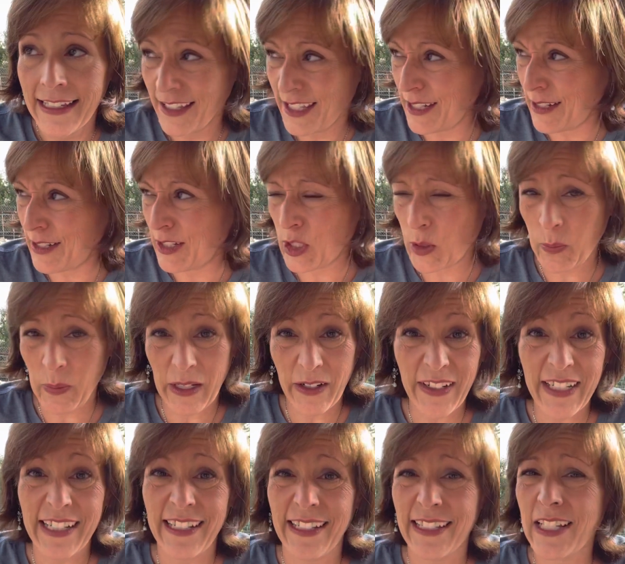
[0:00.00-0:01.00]
to
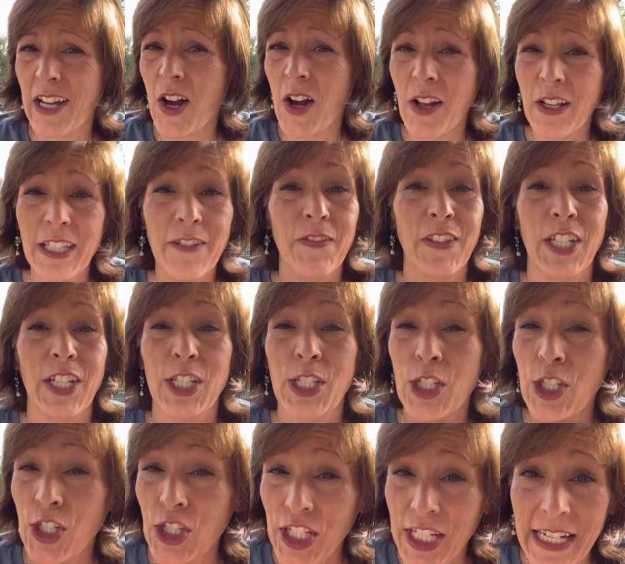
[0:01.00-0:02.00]
experience all of the
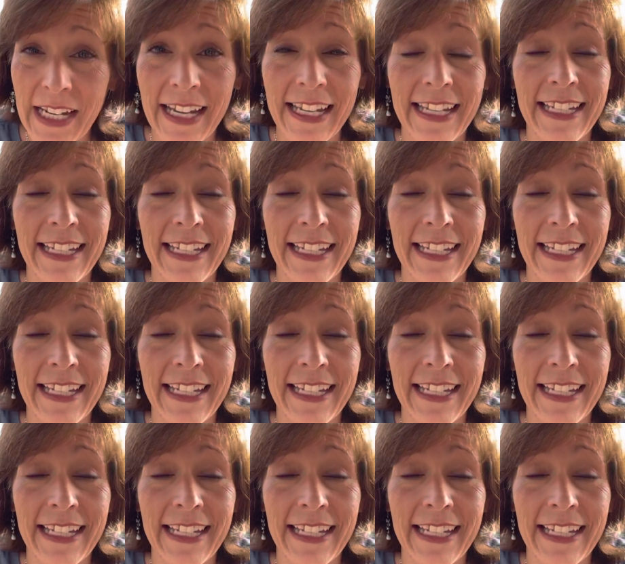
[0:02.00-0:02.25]
shit I